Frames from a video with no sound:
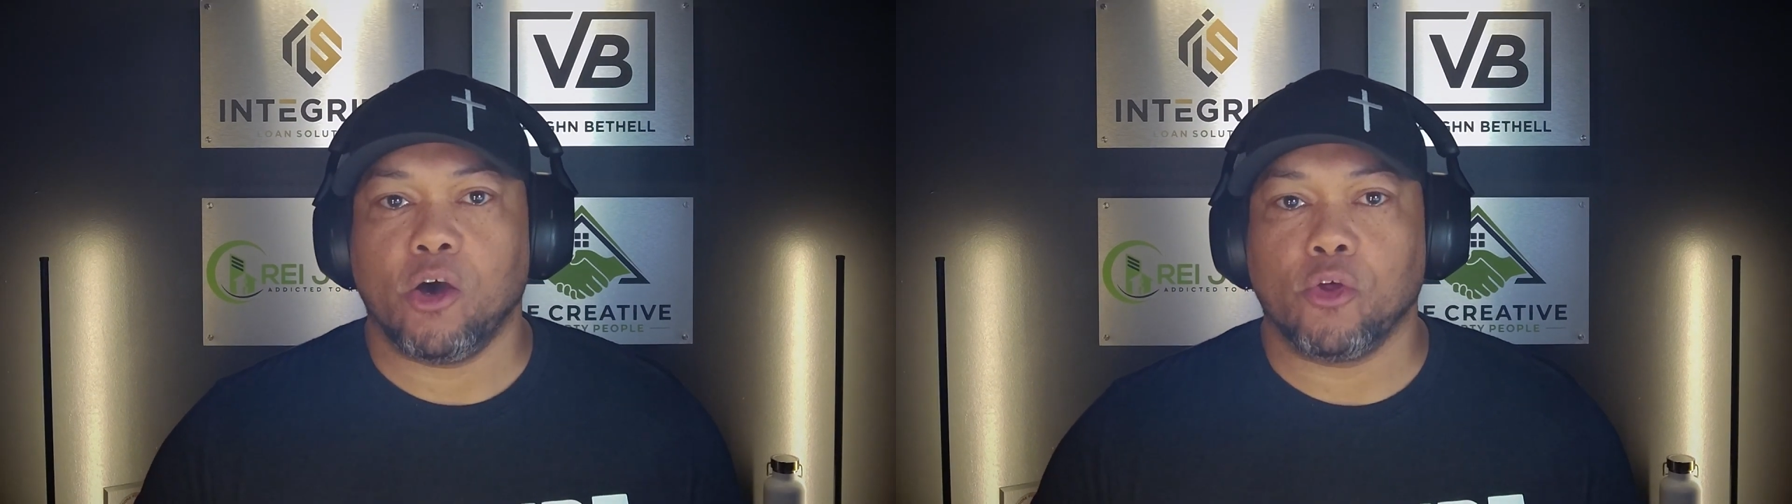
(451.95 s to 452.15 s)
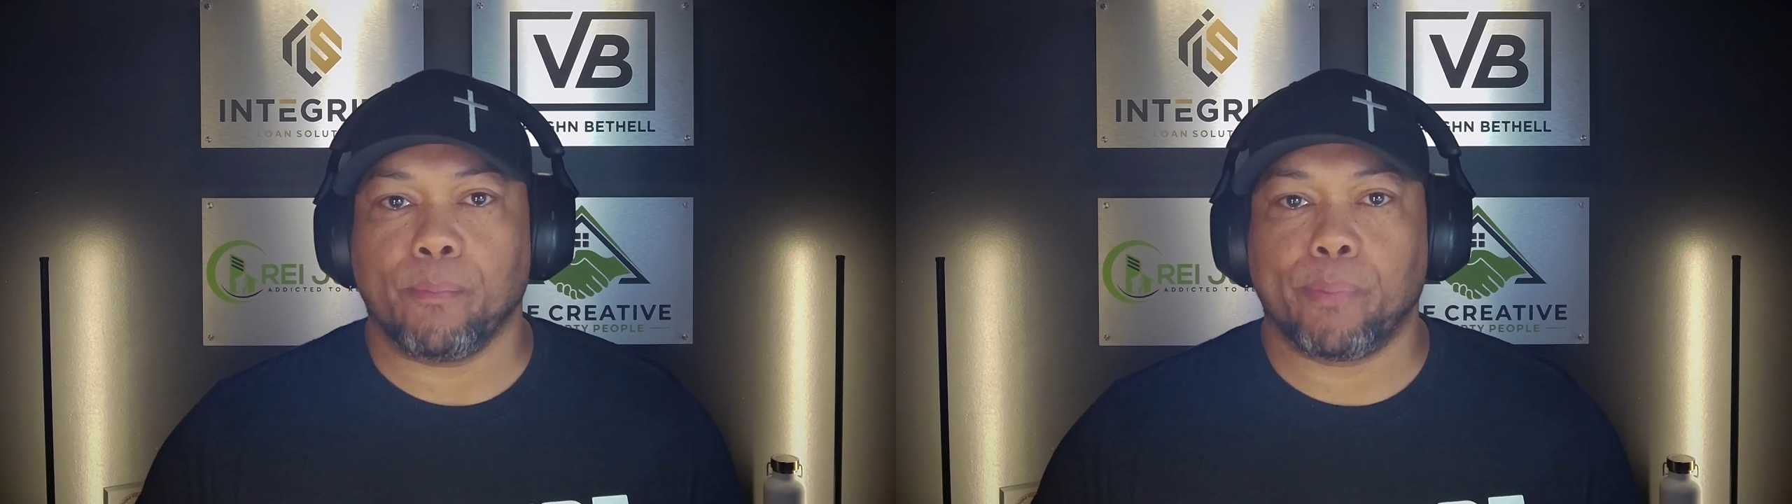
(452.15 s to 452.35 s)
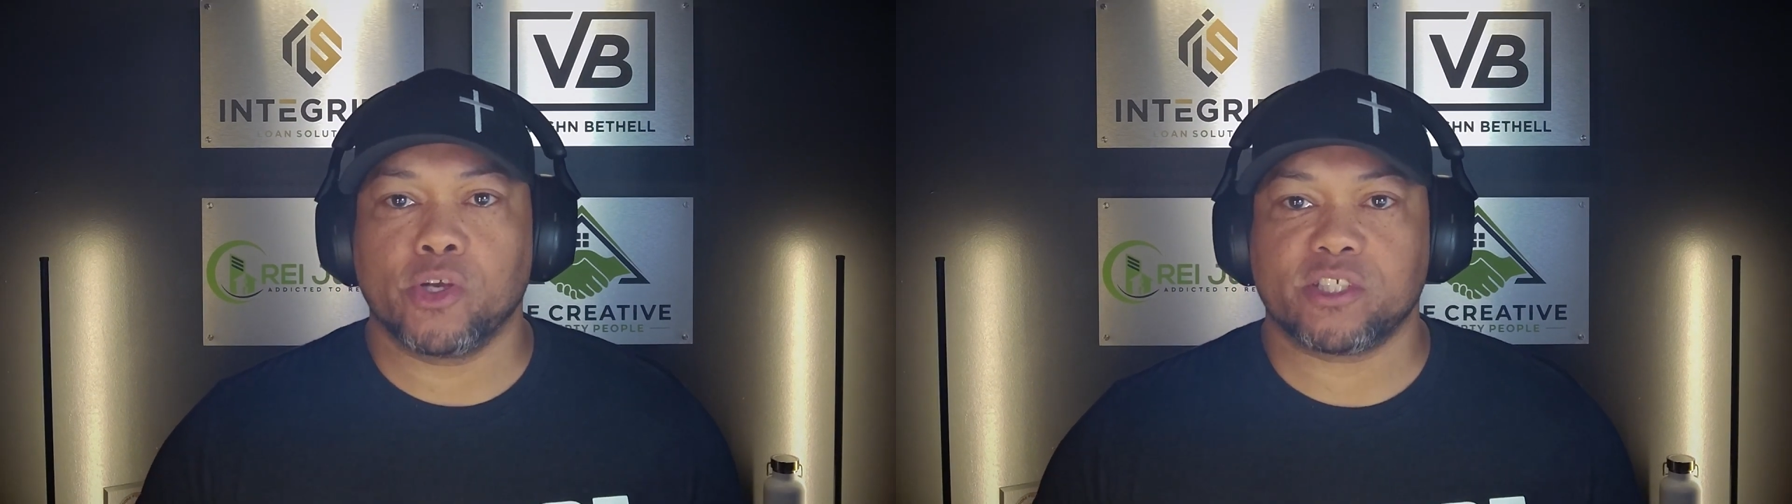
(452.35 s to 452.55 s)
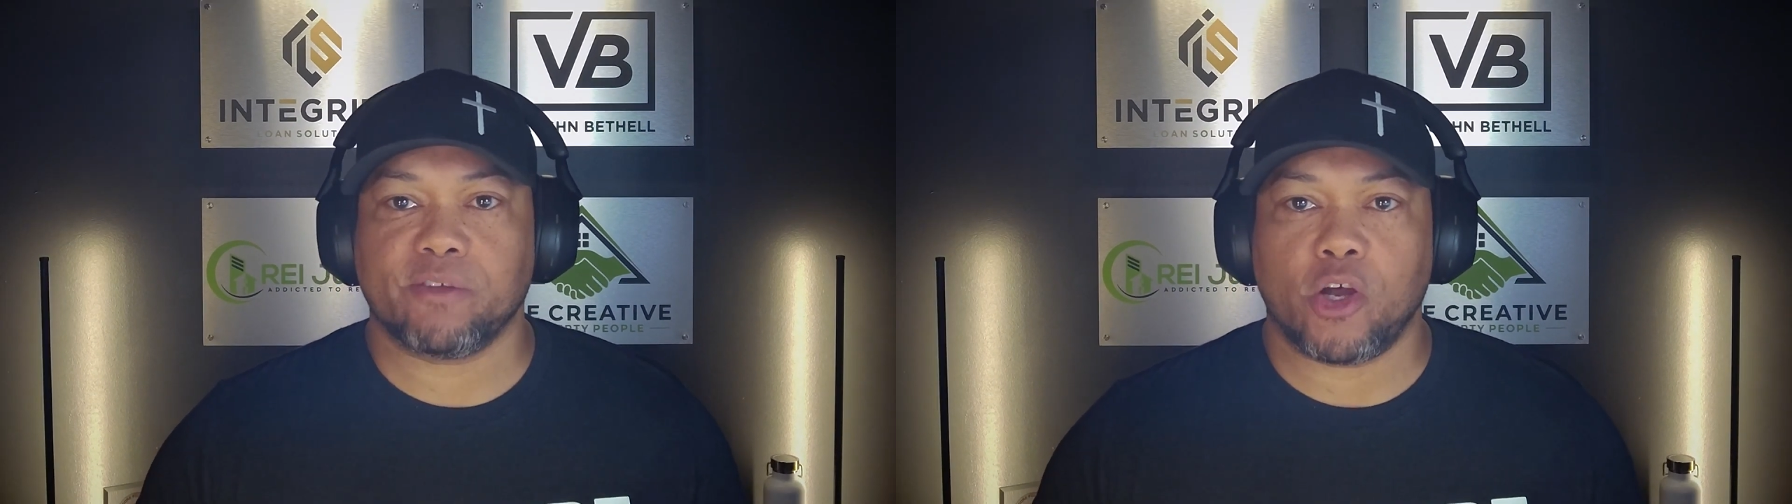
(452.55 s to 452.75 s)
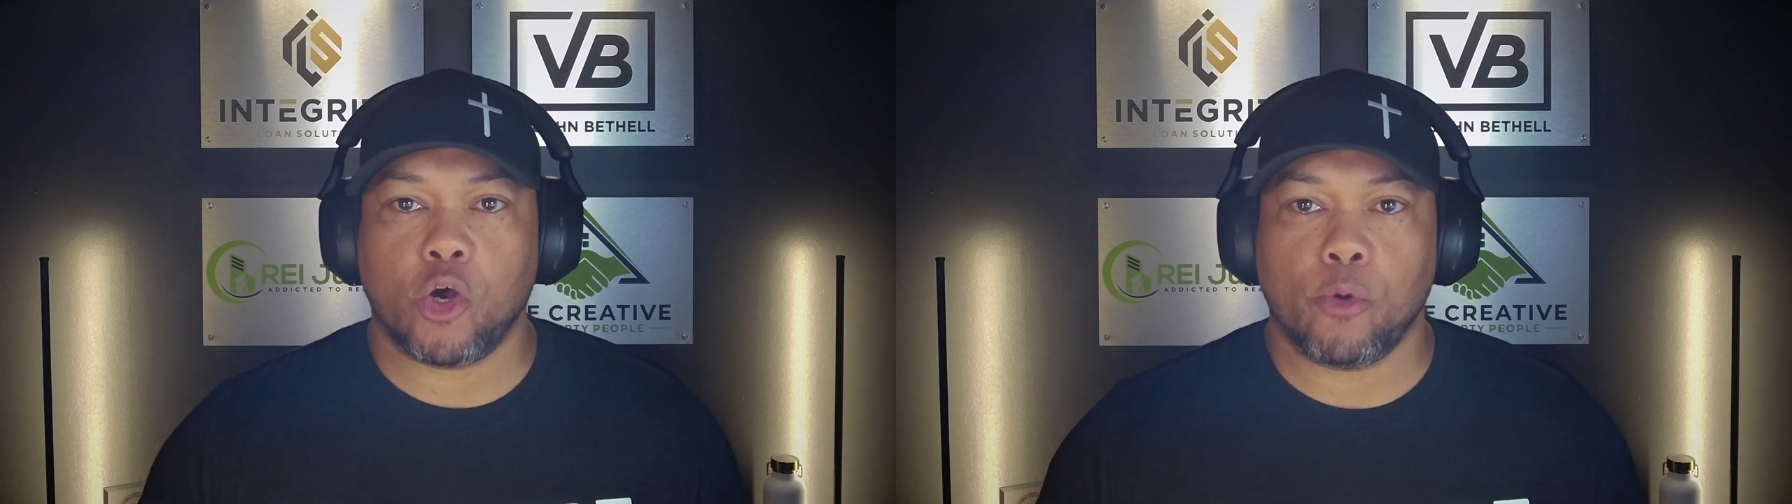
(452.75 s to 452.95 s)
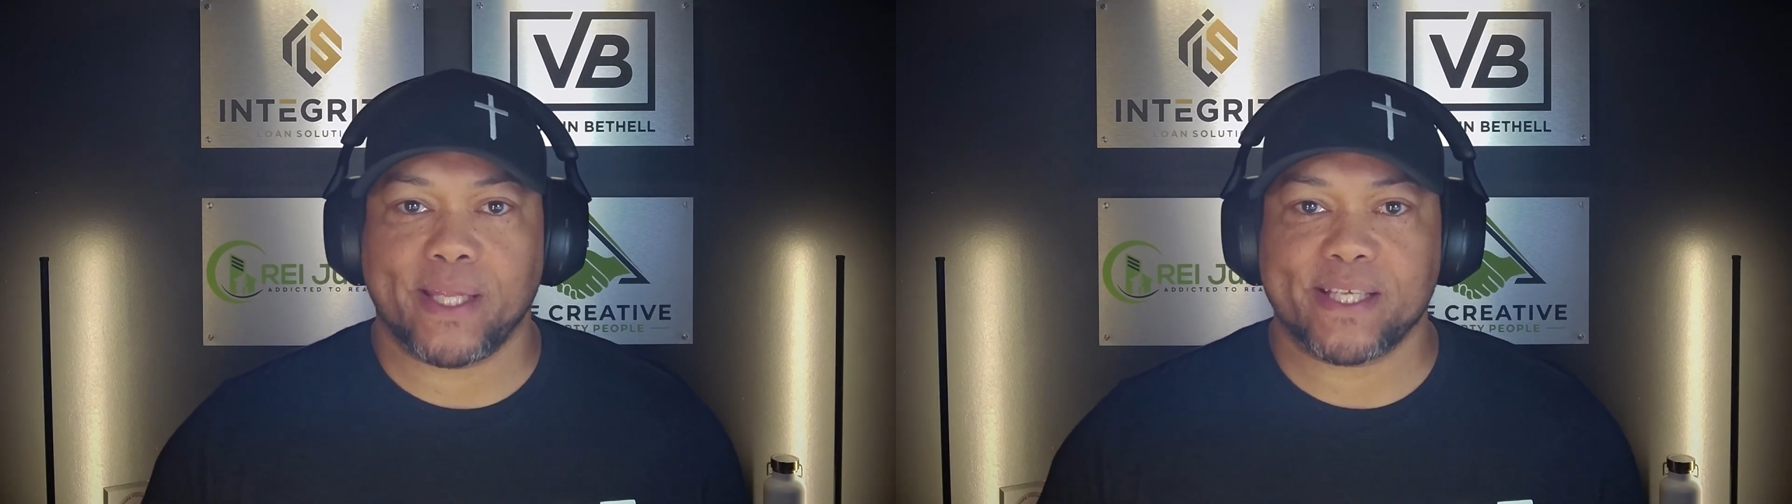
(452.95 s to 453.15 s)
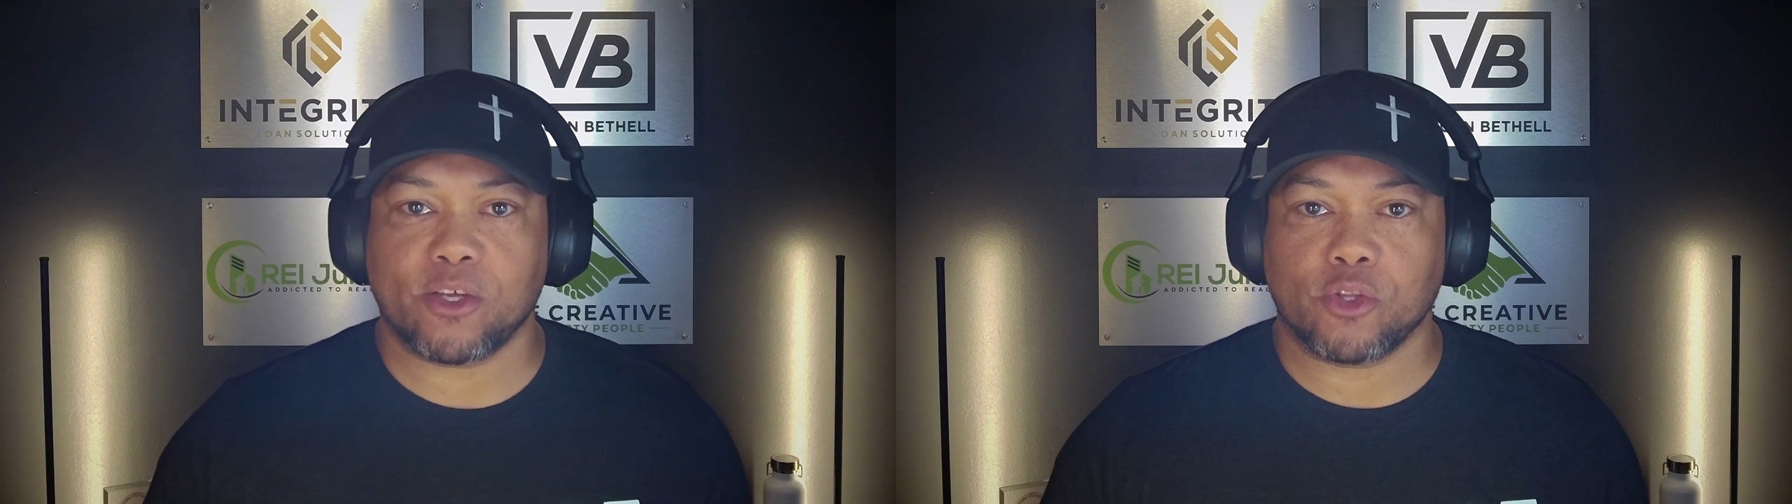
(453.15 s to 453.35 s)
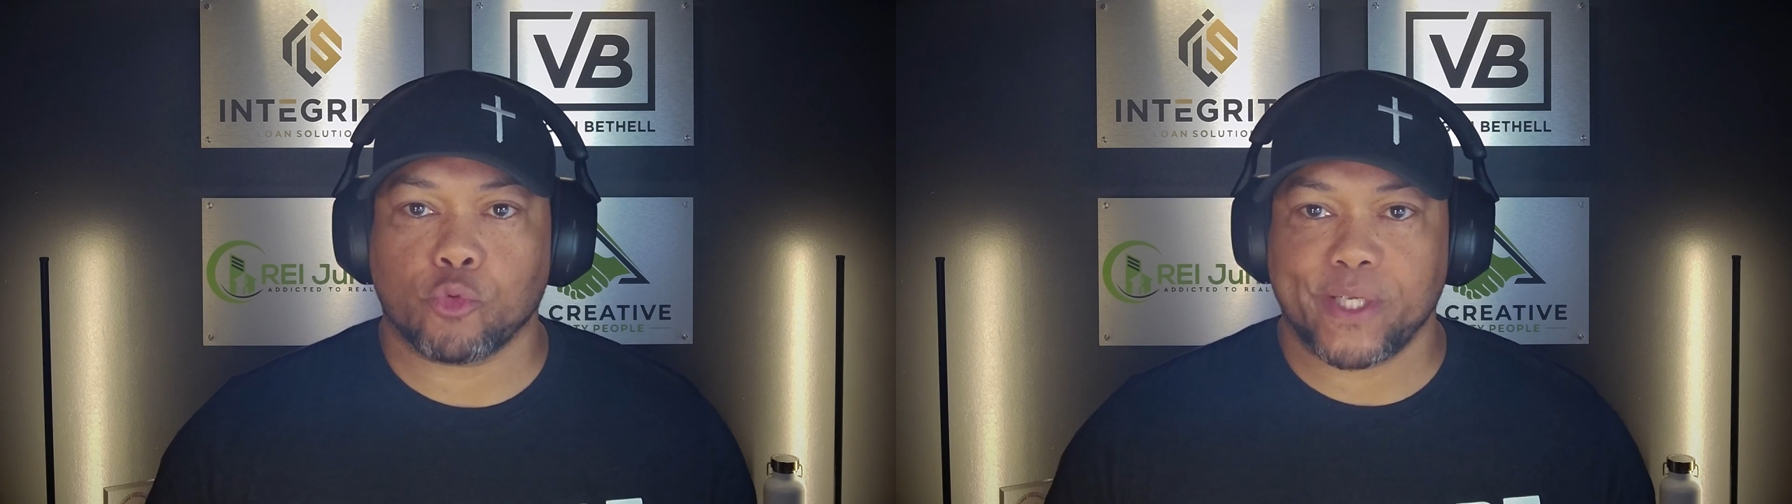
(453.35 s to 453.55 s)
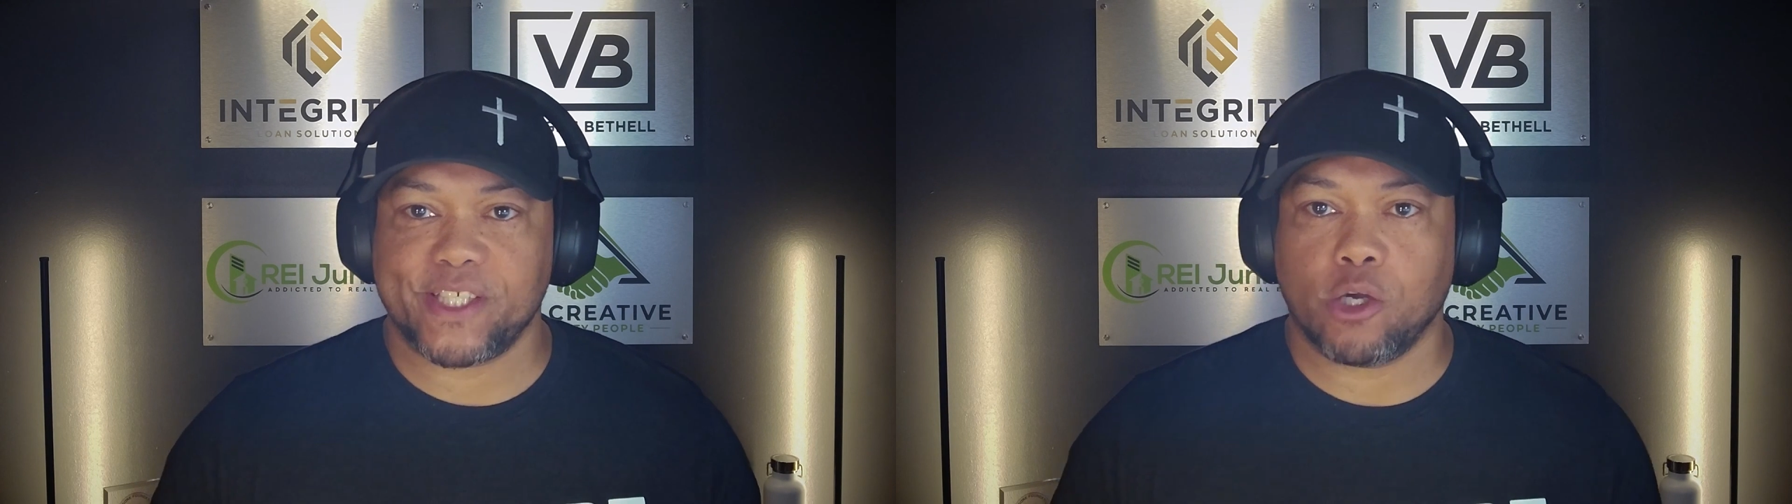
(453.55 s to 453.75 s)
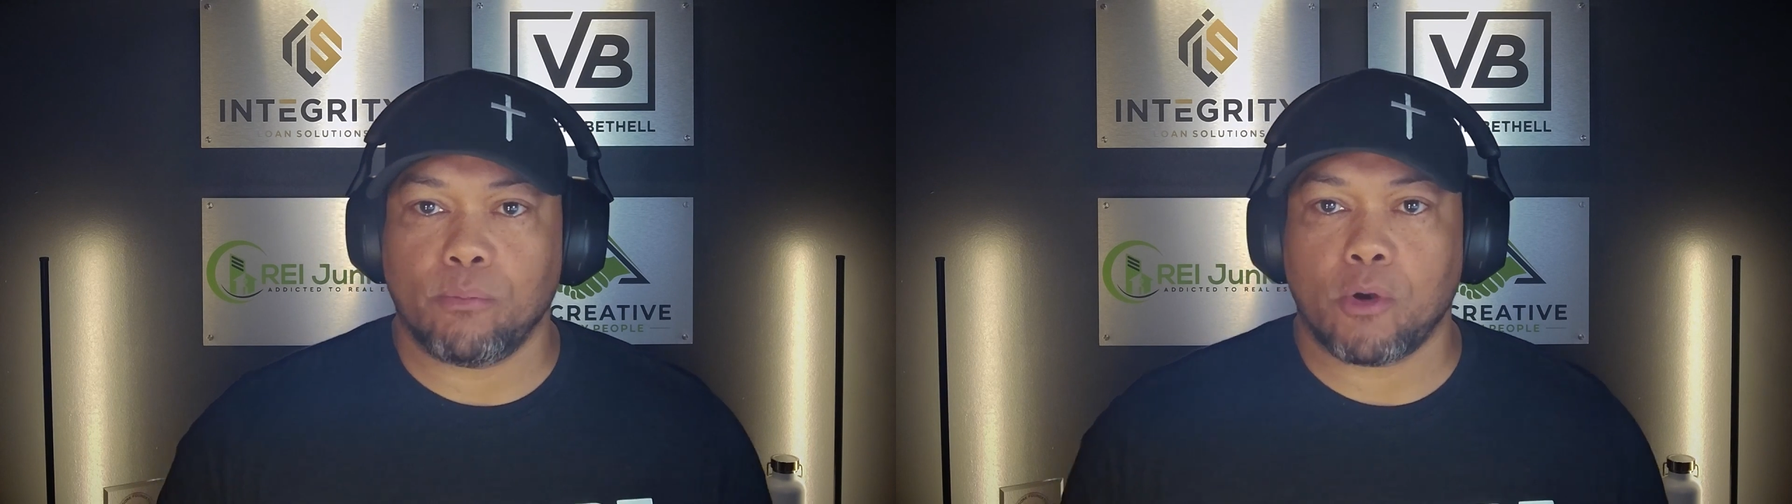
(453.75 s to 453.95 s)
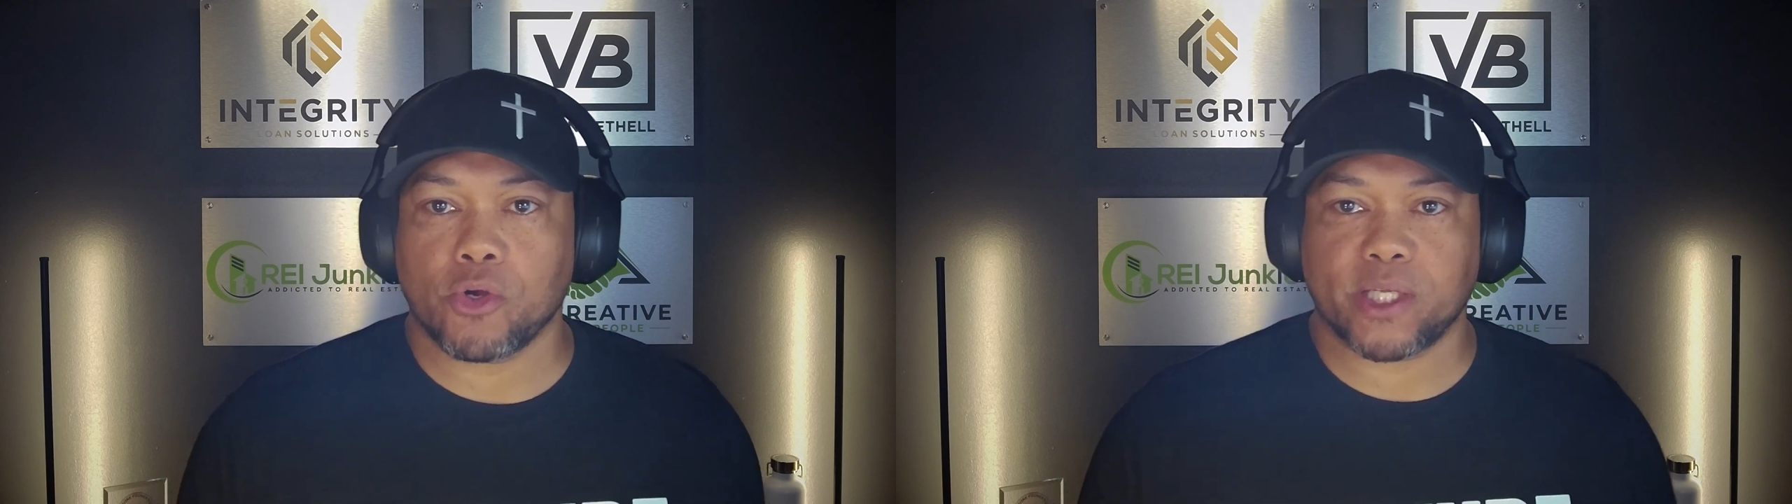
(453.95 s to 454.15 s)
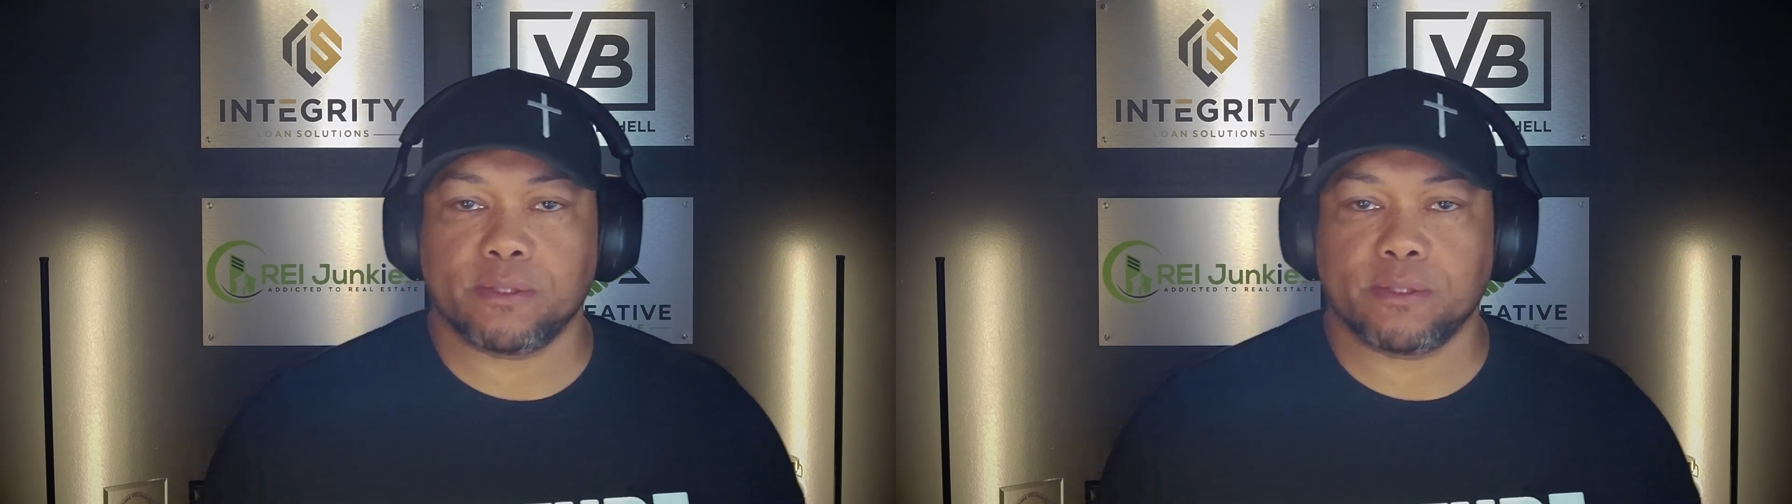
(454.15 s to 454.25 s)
on the purchase of a home that's on the retail market.